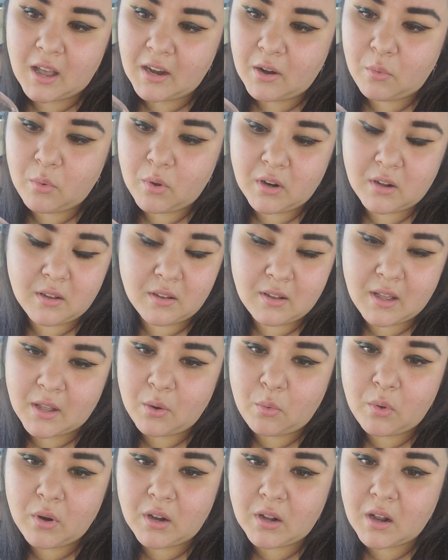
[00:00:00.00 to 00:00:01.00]
I don't
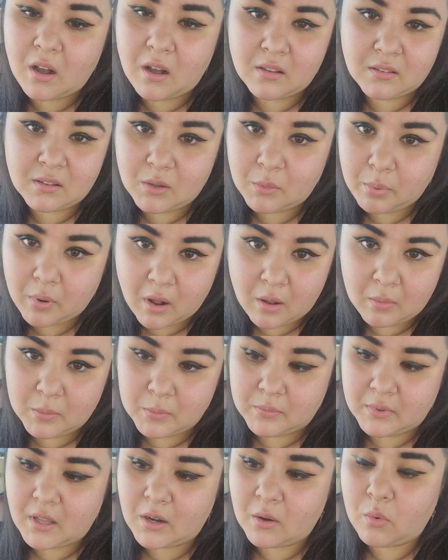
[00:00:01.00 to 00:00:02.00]
want to cause any
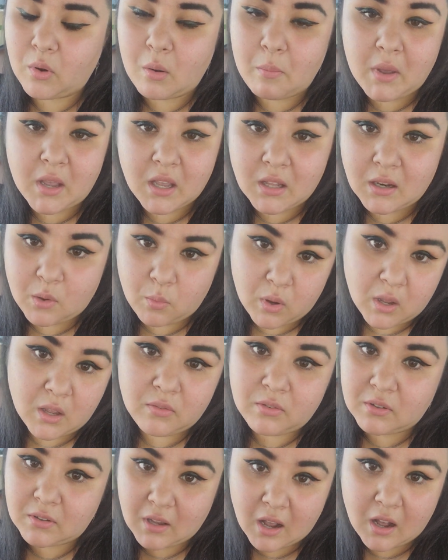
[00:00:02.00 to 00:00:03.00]
problems. I don't want to make any
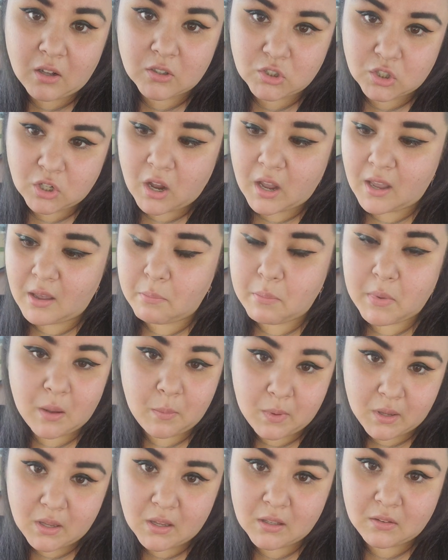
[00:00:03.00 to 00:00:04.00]
waves. I'll try it.
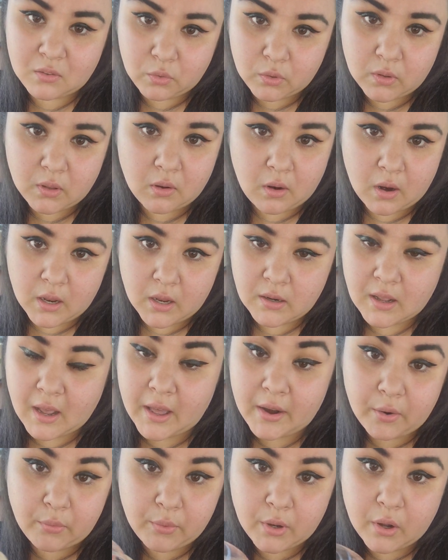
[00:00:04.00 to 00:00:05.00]
Maybe it's really great.
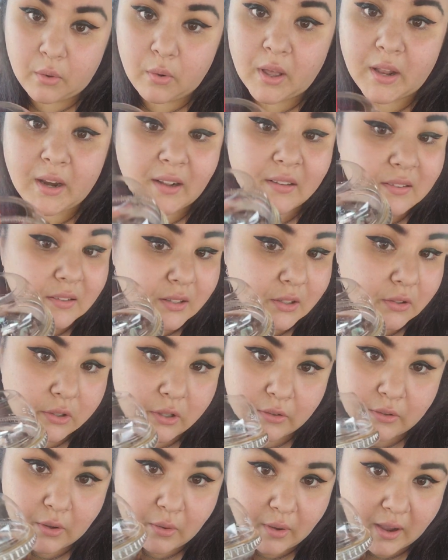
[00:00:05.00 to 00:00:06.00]
I don't know. And I still
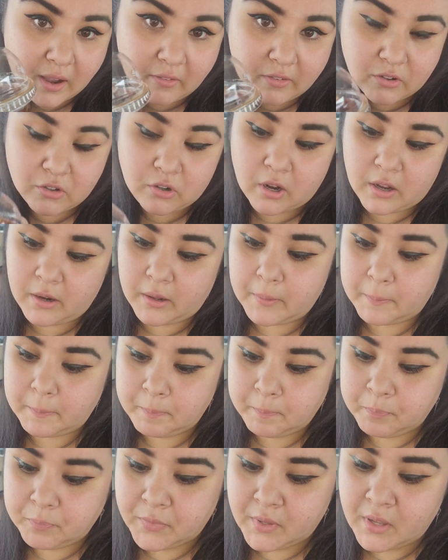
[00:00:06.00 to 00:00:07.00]
don't know. I haven't tried it.
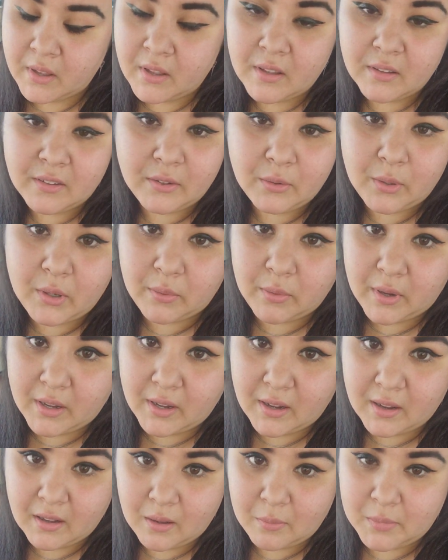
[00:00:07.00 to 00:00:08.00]
So
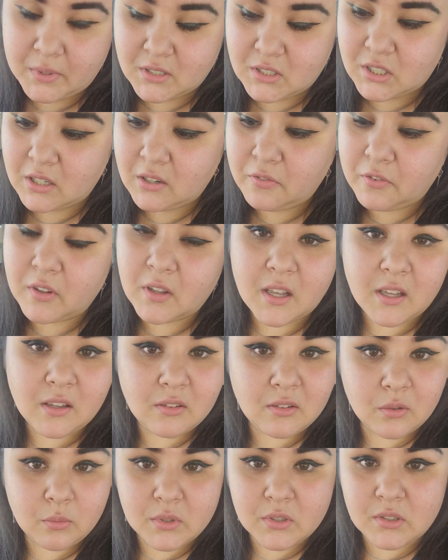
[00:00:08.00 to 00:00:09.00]
anyway, I mean, Chick-fil-A
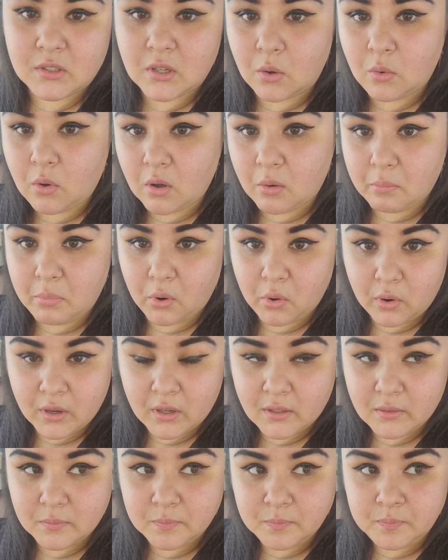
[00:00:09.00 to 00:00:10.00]
used to be so on
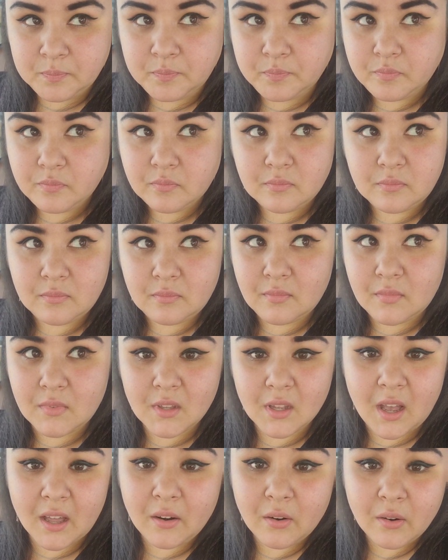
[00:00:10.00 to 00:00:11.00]
point.
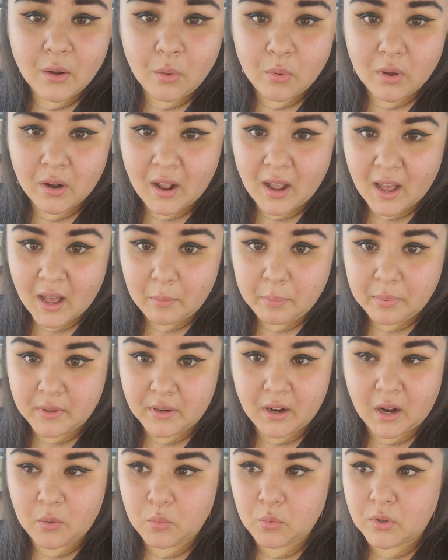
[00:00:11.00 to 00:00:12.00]
I don't know what
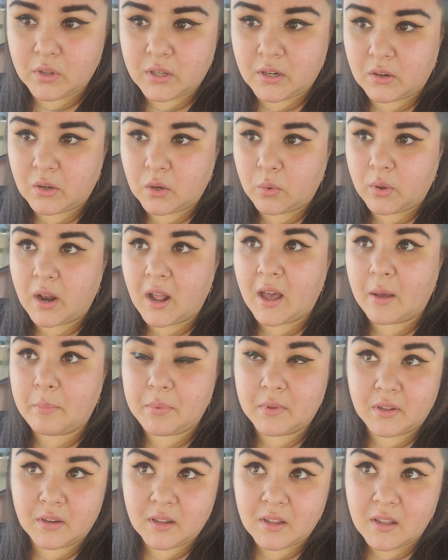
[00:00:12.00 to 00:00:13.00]
happened. I really don't know what
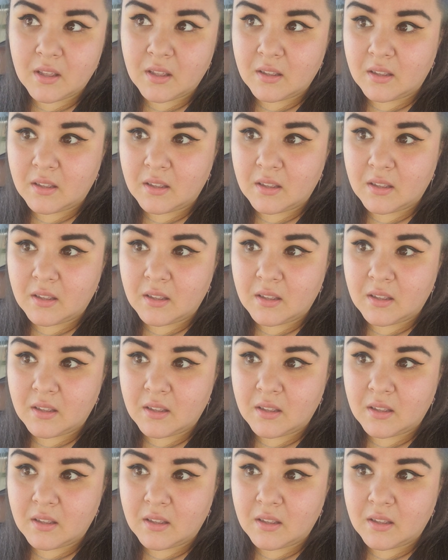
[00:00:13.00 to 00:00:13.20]
happened.